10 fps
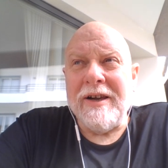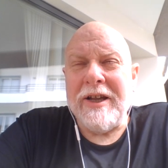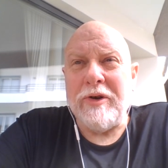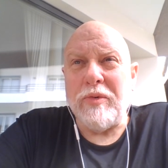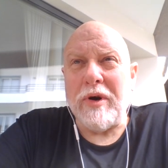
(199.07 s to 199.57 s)

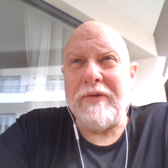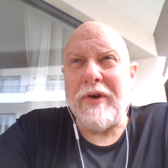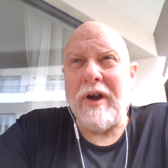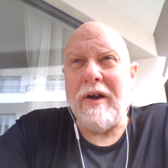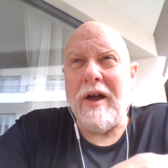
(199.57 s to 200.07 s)
He'd work
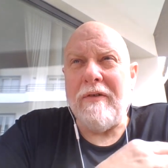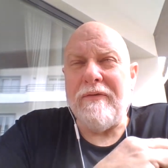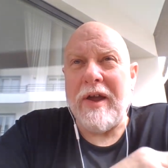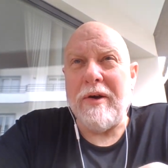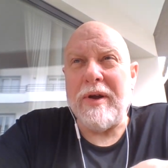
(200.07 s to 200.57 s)
for a
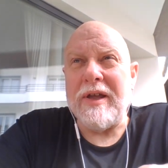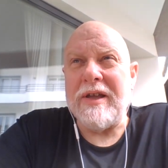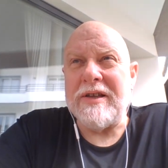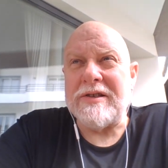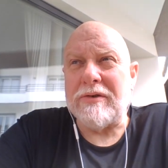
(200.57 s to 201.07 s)

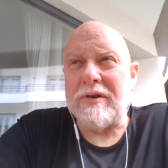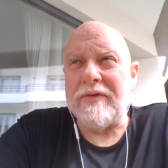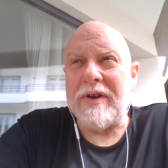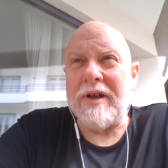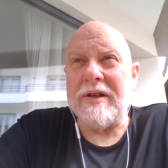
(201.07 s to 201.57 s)
very sort
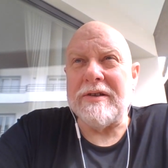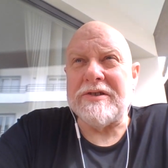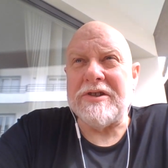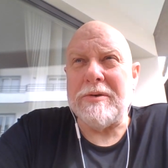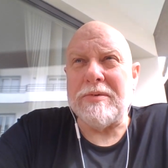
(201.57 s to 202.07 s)
of a
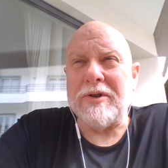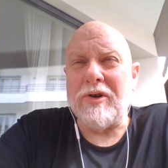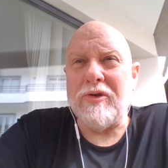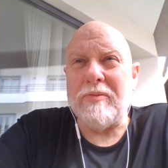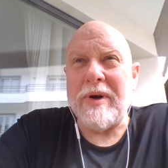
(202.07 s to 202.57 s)
cheap,
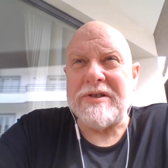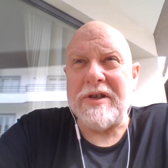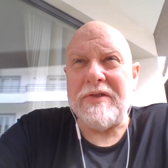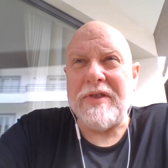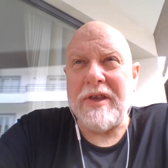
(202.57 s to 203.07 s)

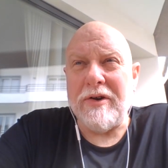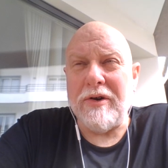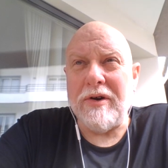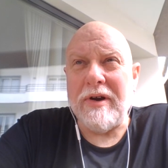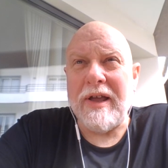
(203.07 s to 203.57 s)
low-budget
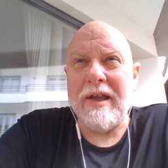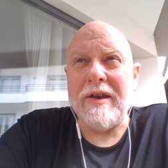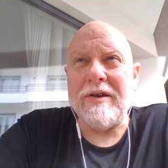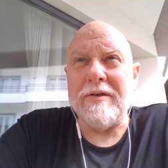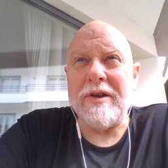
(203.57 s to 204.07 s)
theater
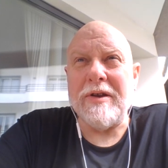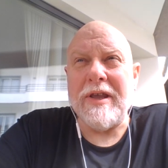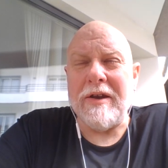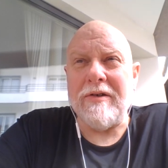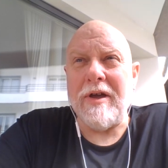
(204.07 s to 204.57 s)
and
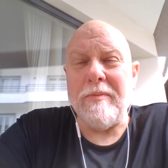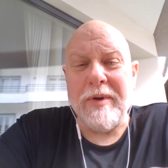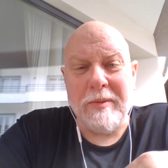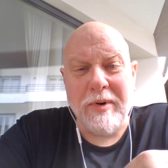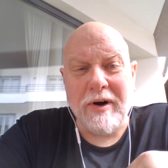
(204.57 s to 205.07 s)
get
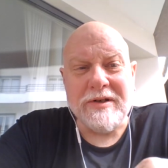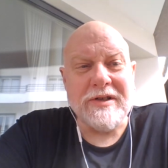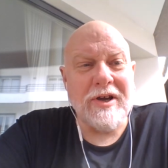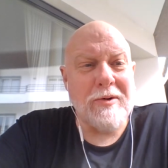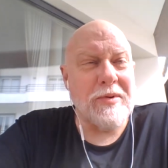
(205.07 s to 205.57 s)
big parts
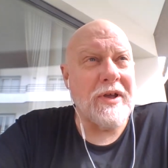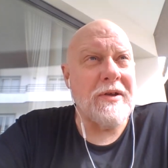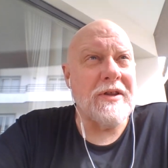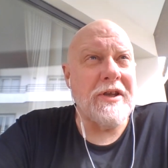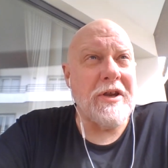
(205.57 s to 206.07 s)
there,
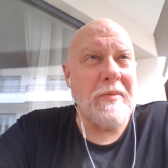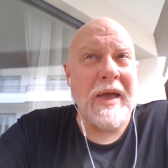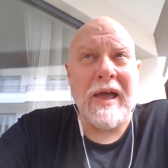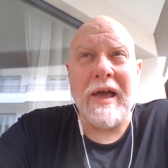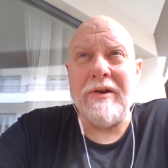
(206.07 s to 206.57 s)
play leading
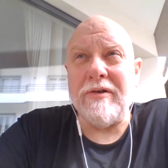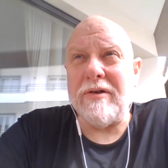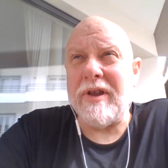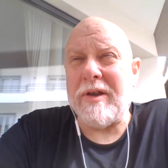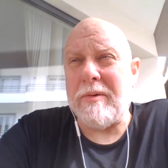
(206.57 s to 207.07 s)
man or
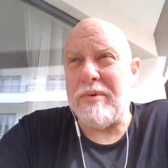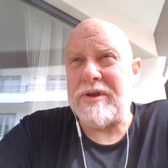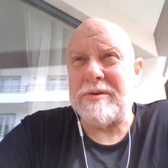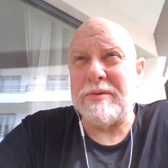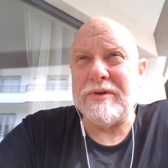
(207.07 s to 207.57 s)
like a
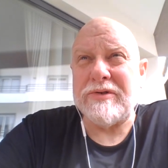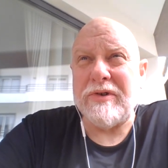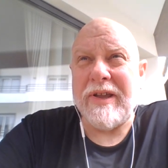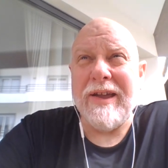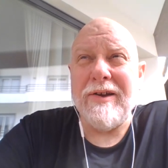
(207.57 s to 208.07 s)
principal sort
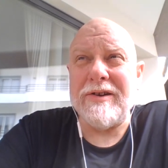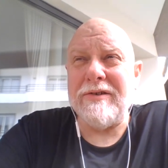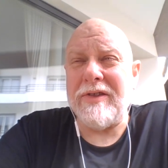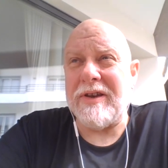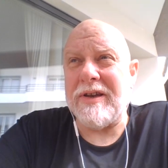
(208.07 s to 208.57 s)
of
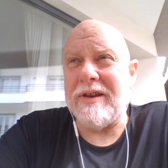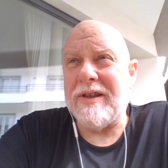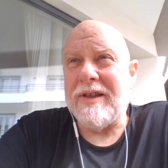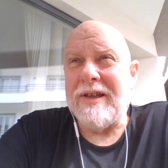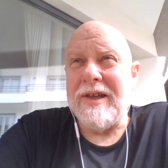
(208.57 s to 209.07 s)
character. Then
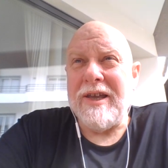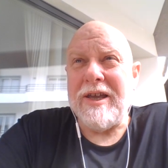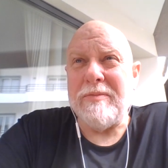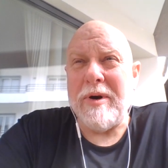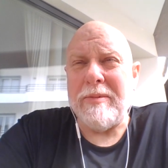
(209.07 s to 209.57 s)

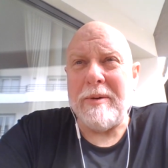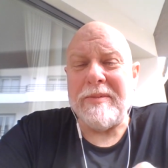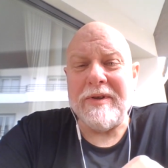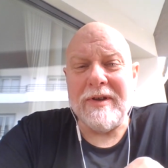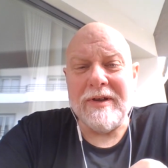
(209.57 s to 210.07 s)
he'd bump up
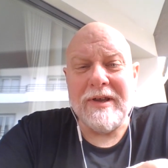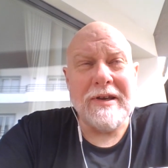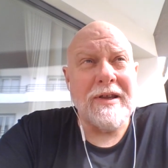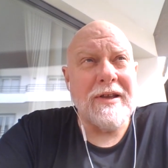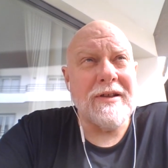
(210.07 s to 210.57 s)
to
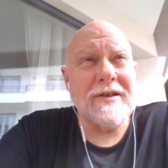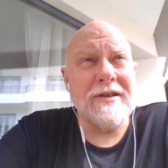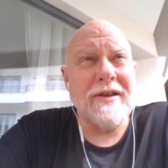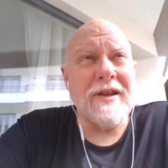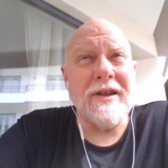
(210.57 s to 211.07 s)

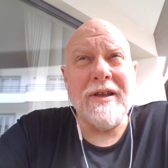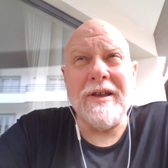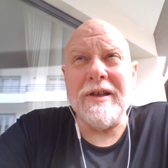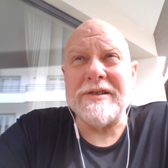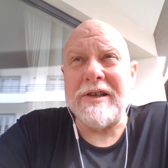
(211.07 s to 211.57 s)
getting
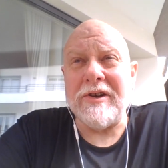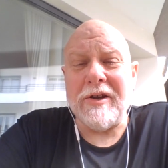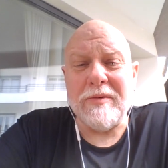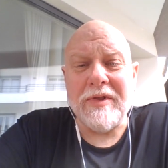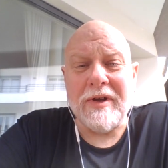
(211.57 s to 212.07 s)
signed
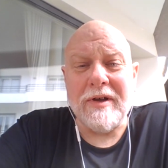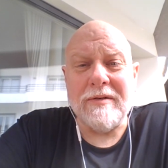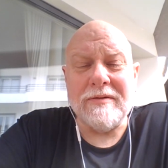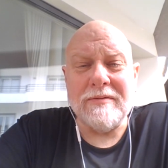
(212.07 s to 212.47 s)
on with a